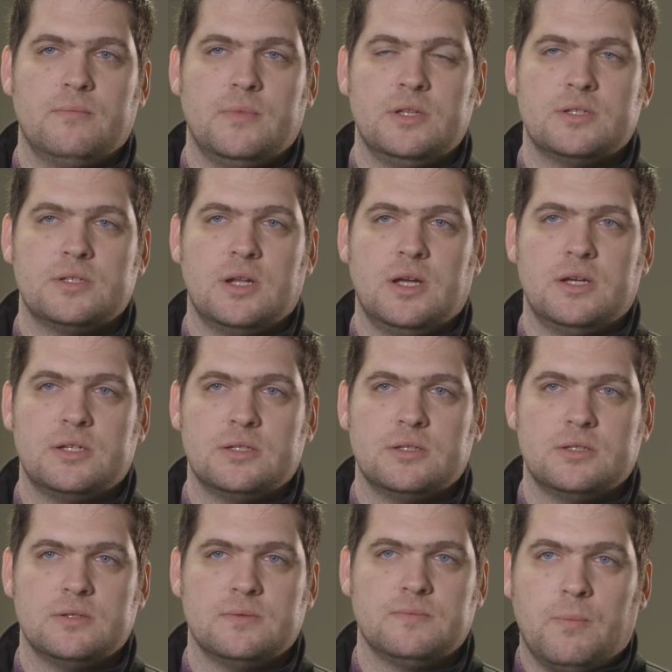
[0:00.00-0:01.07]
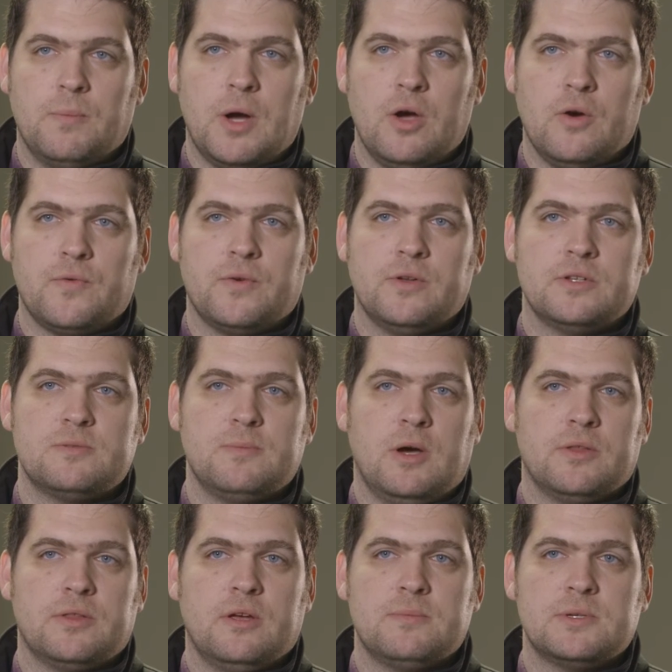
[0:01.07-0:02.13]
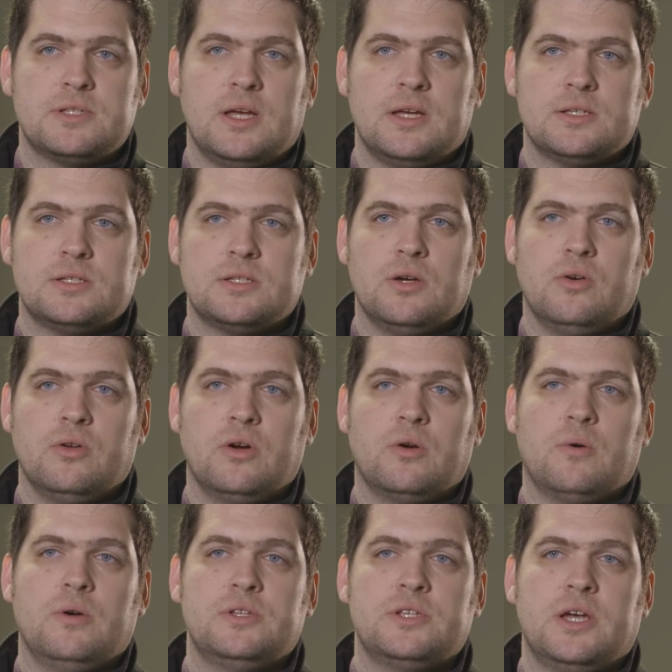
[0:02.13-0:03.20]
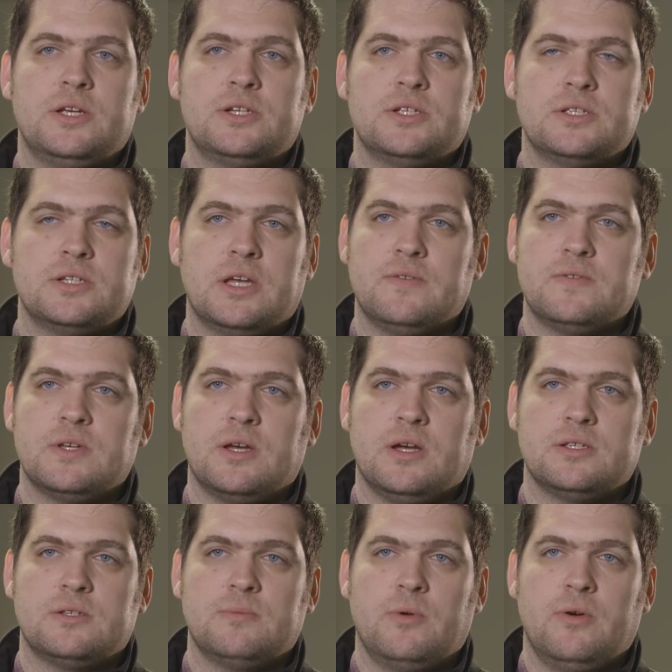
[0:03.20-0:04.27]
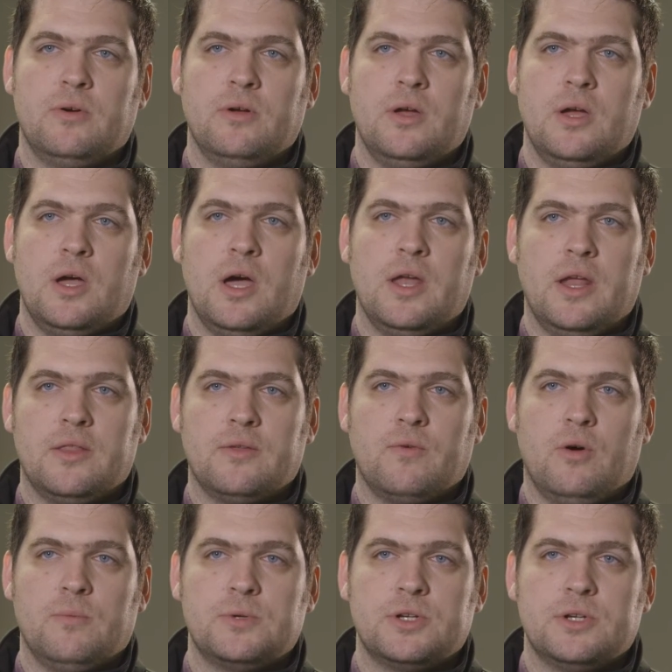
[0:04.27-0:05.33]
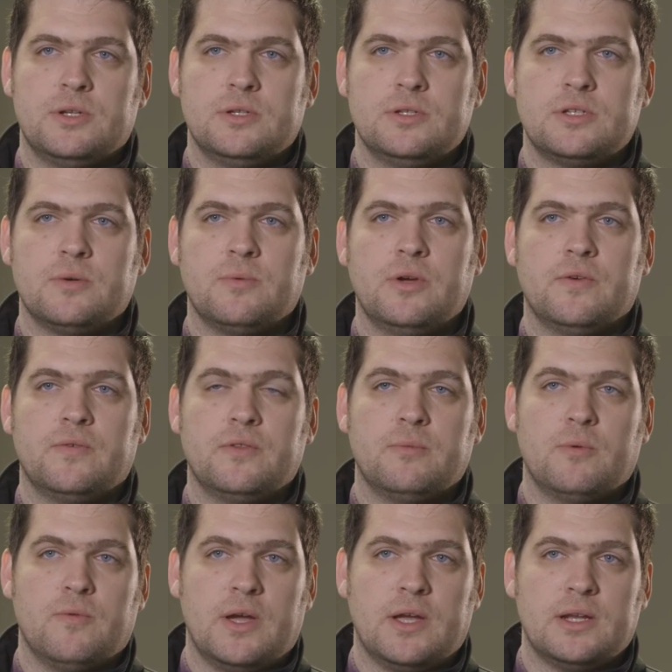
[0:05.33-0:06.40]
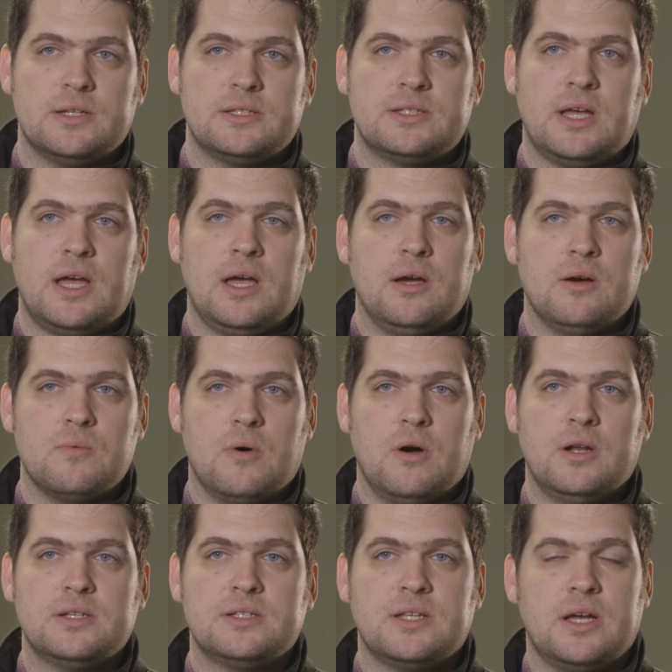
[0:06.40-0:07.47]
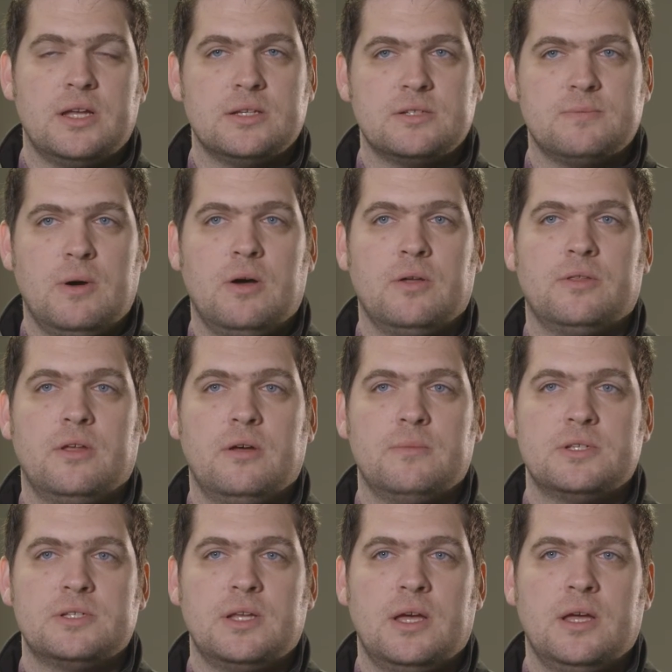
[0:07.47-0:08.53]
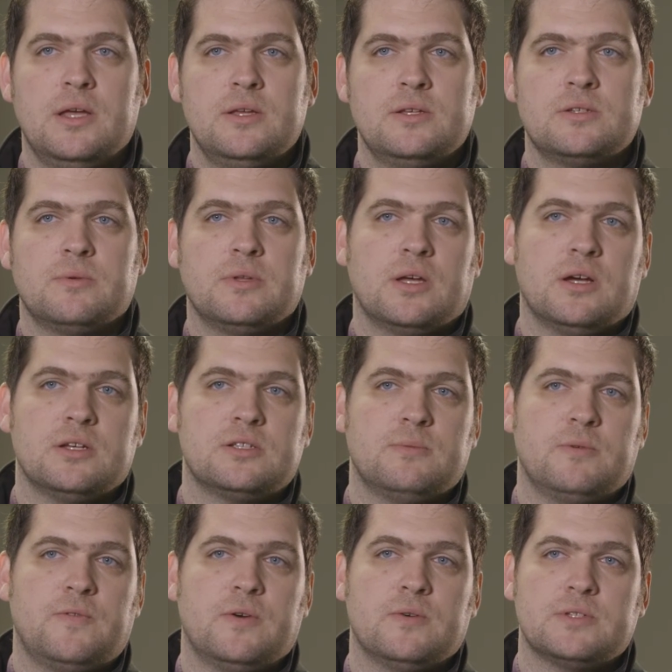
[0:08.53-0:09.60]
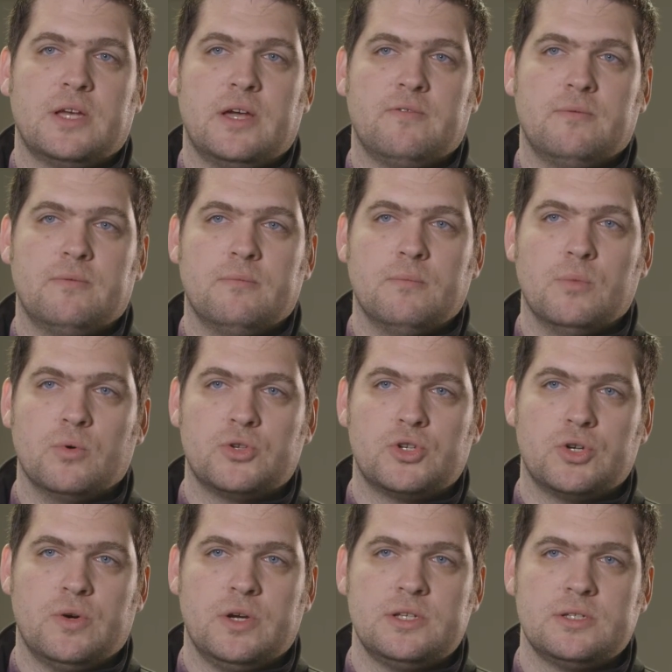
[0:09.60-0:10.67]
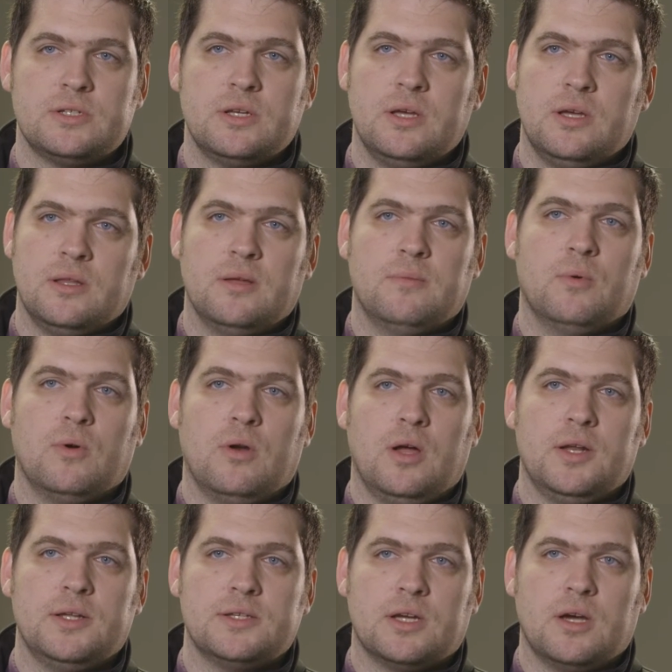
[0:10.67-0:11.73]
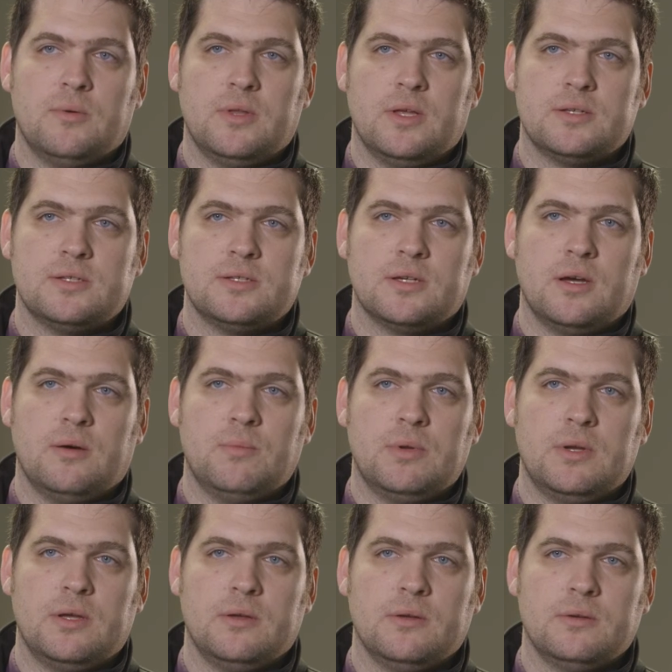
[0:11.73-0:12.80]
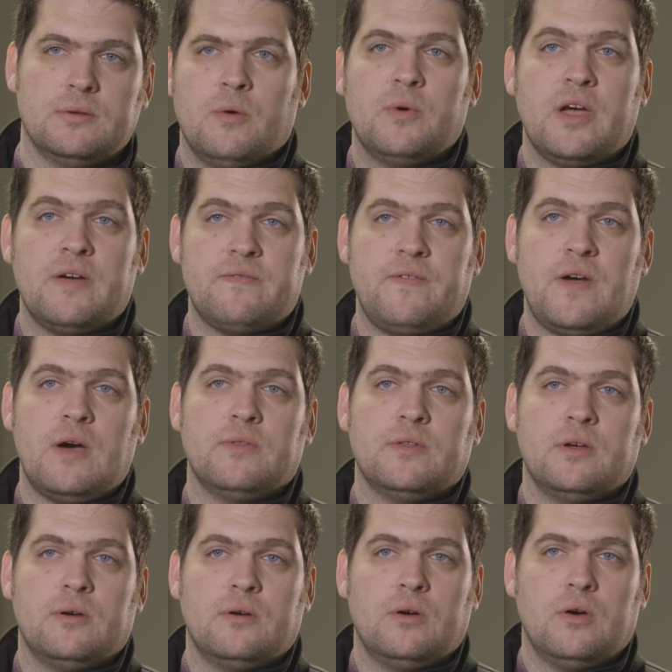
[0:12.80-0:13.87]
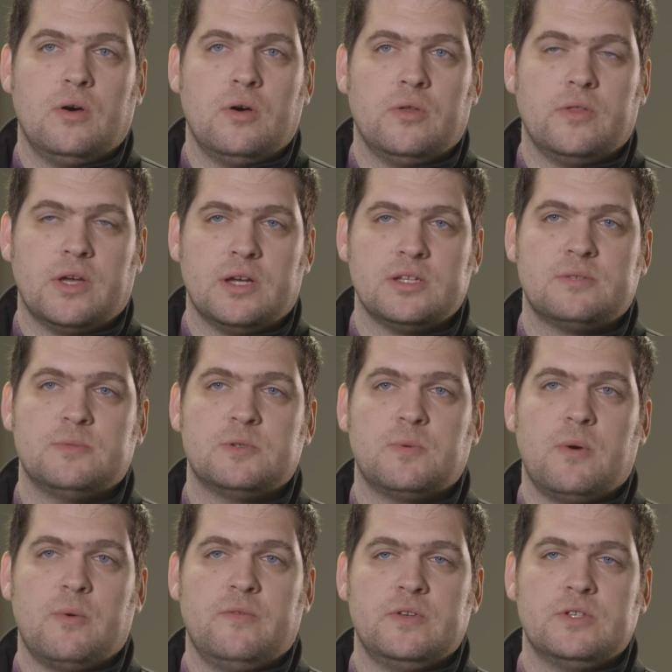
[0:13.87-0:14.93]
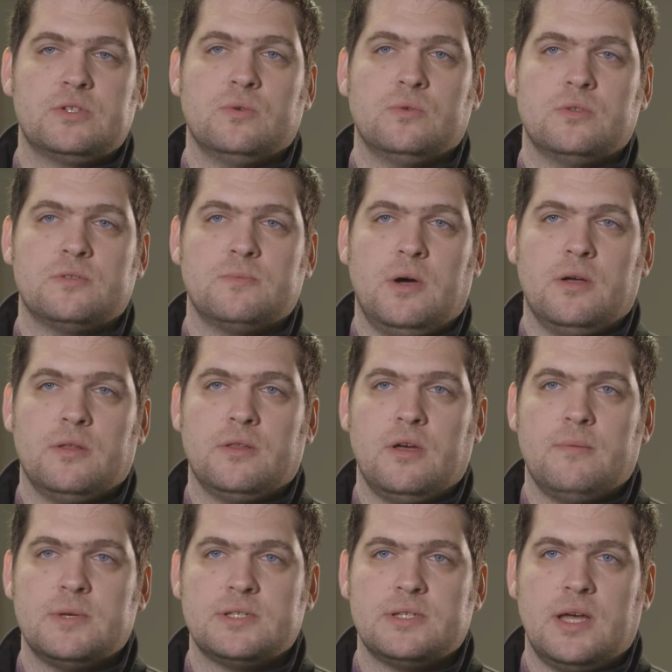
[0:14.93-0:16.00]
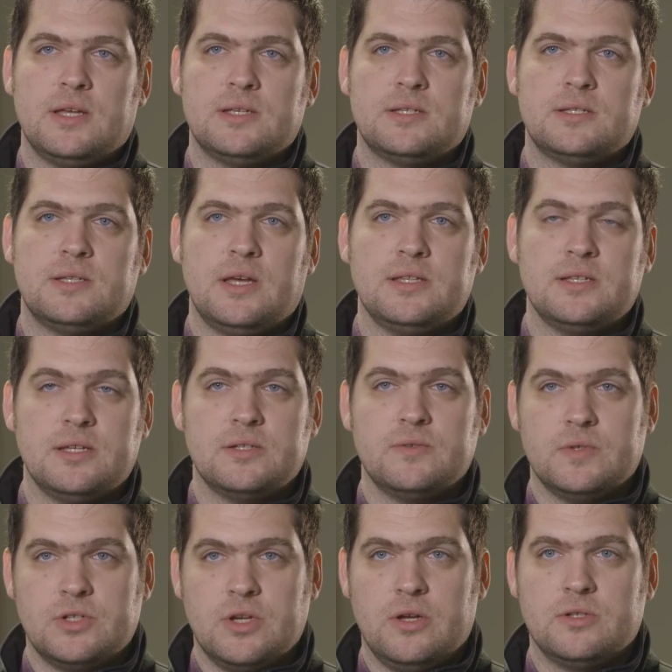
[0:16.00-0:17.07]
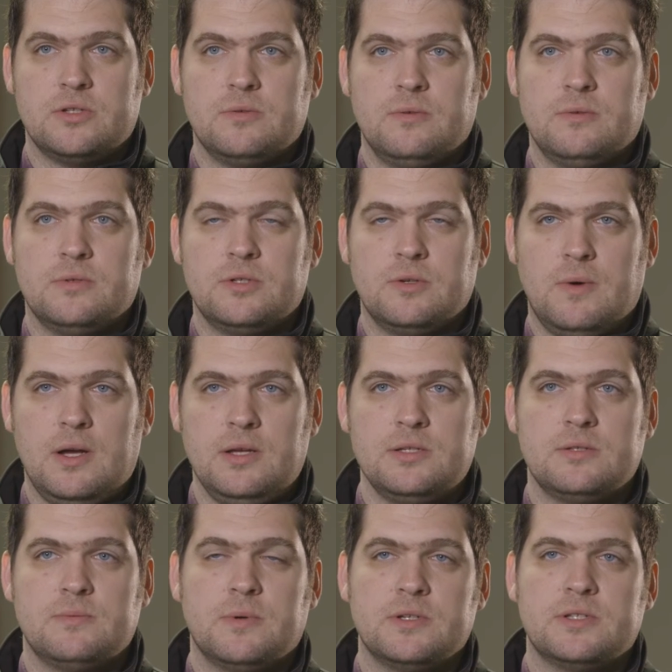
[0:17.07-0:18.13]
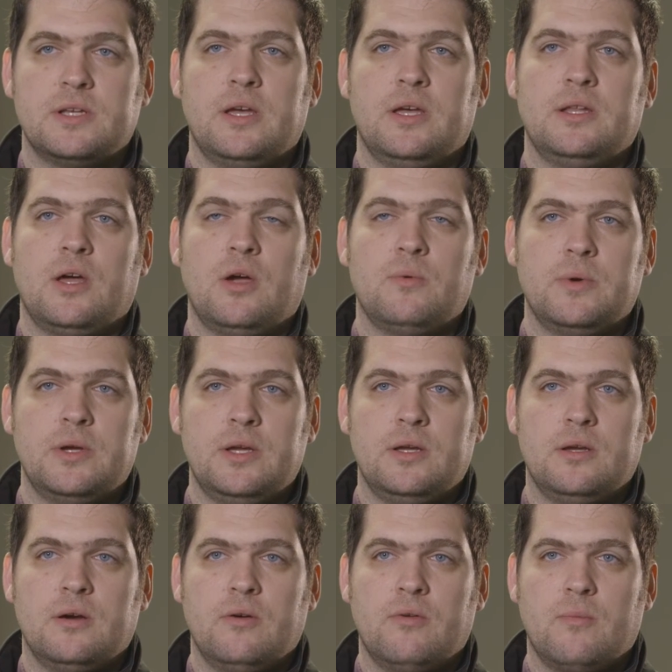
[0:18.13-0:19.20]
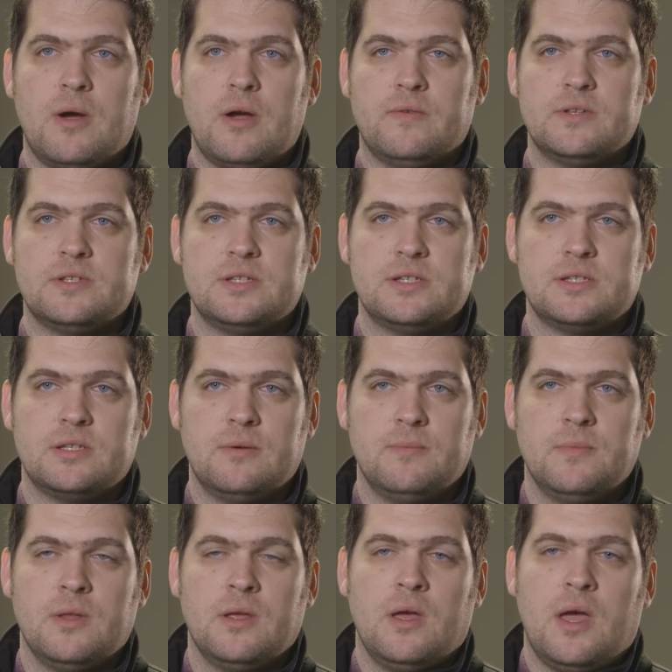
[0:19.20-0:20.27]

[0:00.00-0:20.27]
installations. By offering smart thermostats on our quotations, it gives the customer another option. So we offer them a regular stat, a wireless stat and a smart thermostat. So when the customer feels they have more choice, they're more likely to go with us as a company. We have found that the customers where we've installed the smart thermostats, they tend to return to us because they know we are aware of the system.